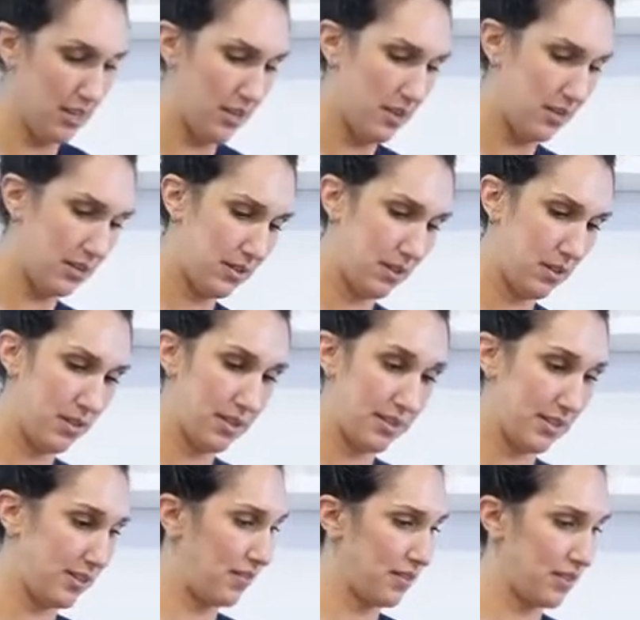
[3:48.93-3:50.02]
So this
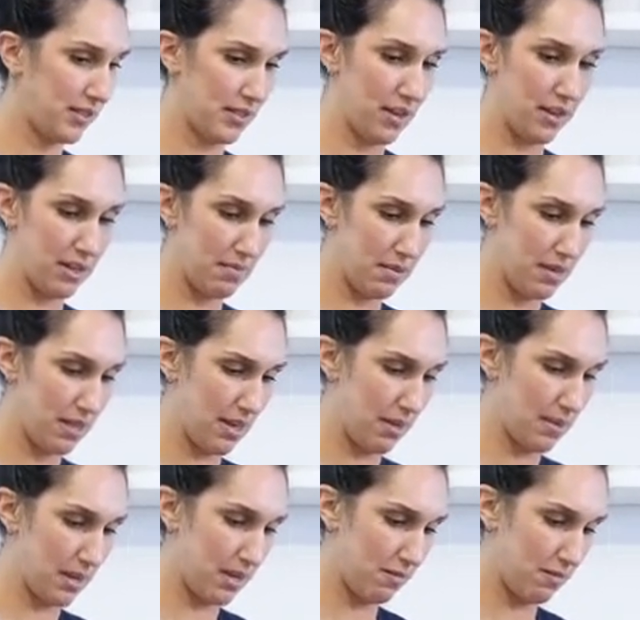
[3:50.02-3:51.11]
is obviously not going to be that
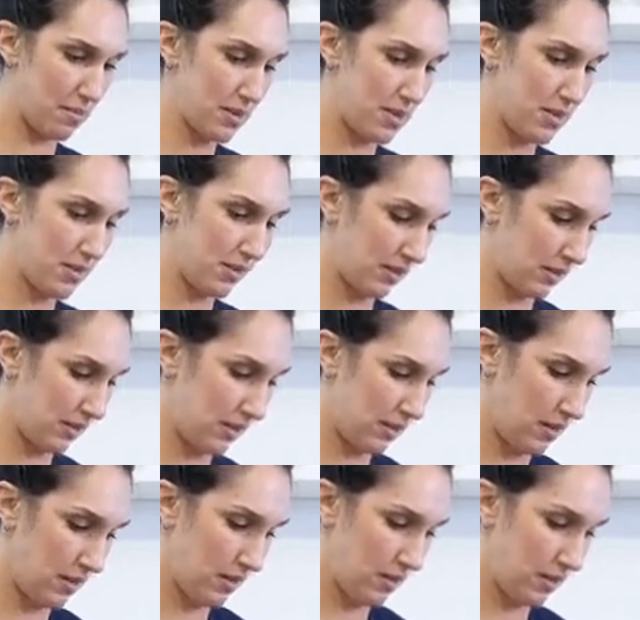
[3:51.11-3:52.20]
big of a piece,
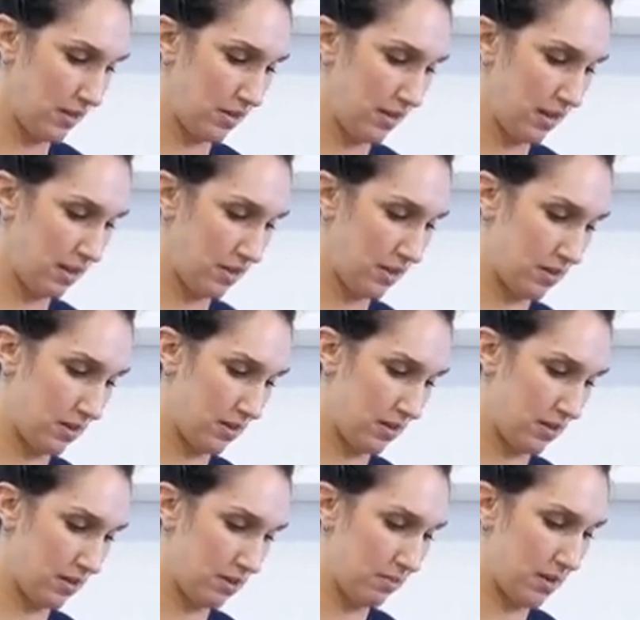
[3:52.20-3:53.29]
or that,
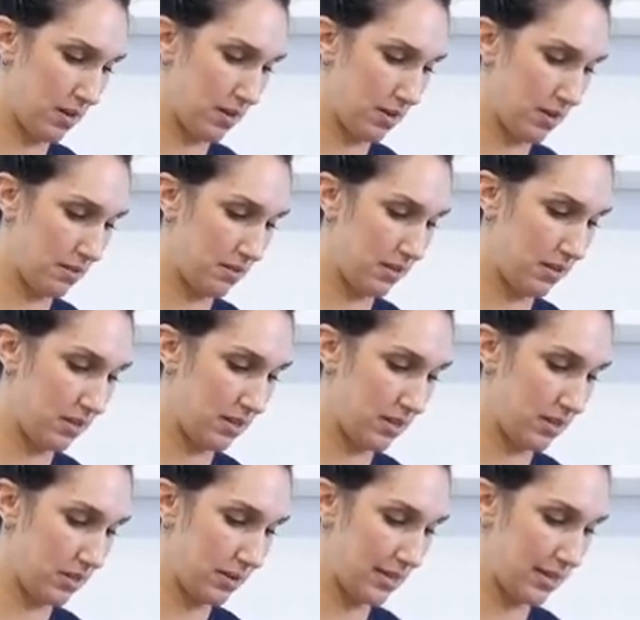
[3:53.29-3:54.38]
but I just need
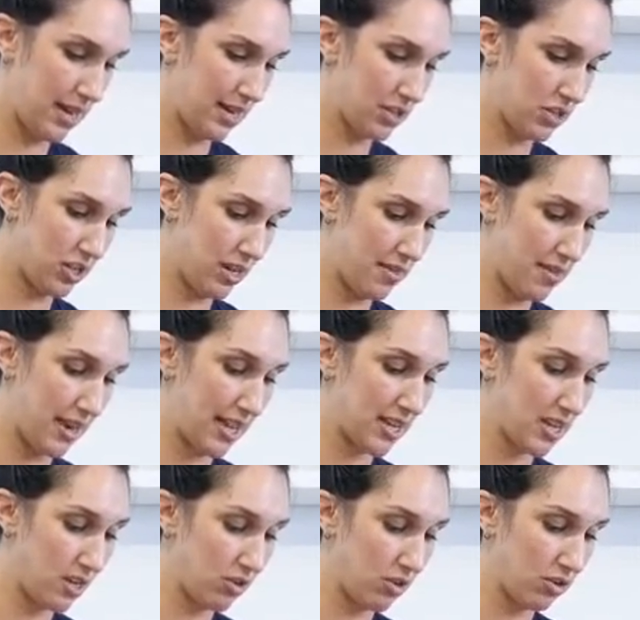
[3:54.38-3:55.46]
to attach it, and then I
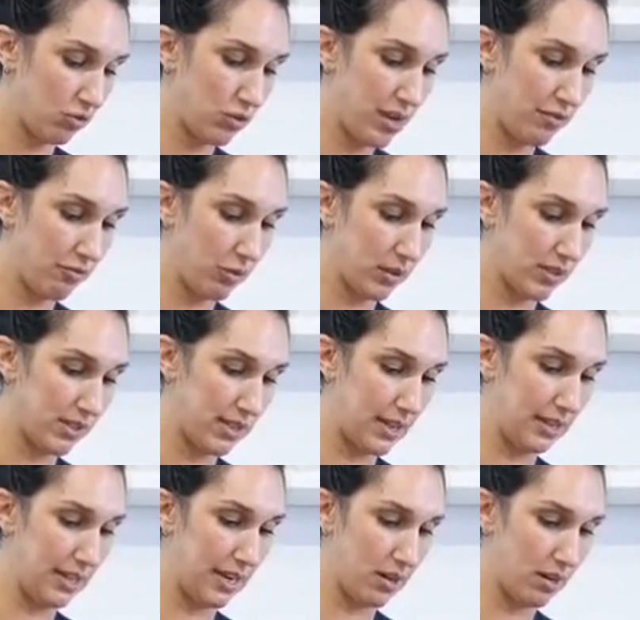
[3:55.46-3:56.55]
can reinforce it
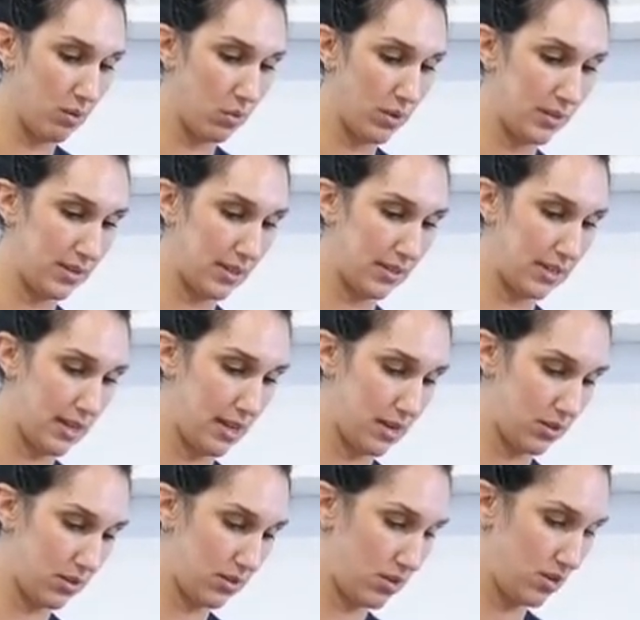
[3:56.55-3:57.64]
later once it's
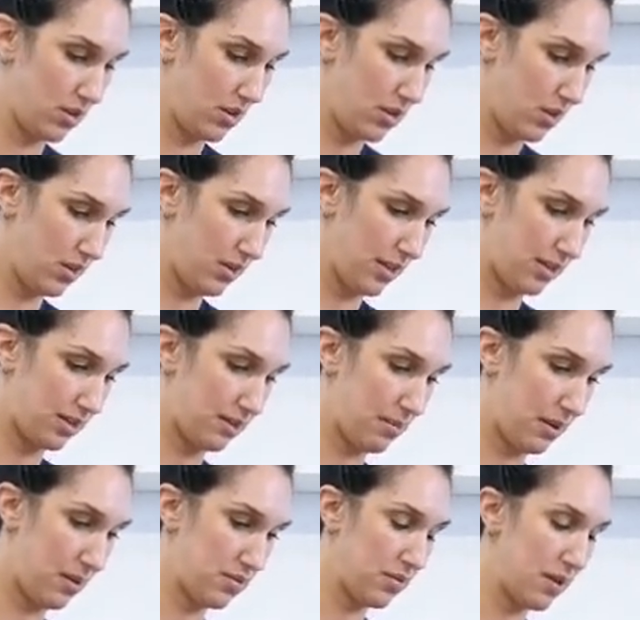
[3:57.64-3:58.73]
attached. That's
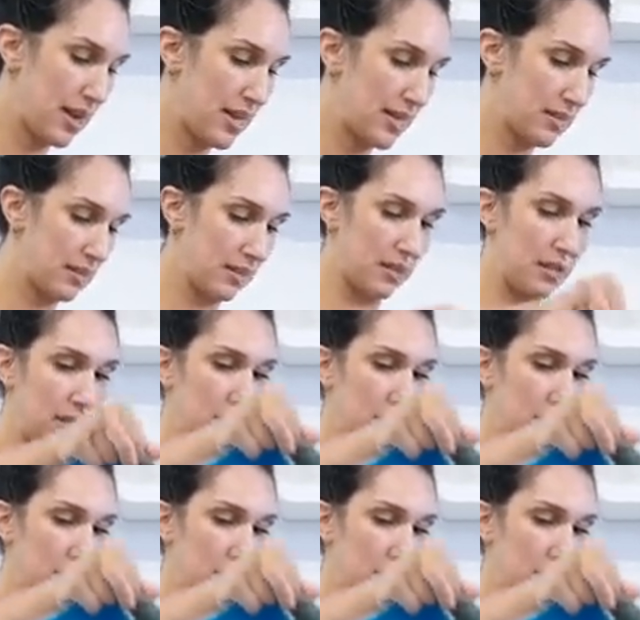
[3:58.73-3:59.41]
about right.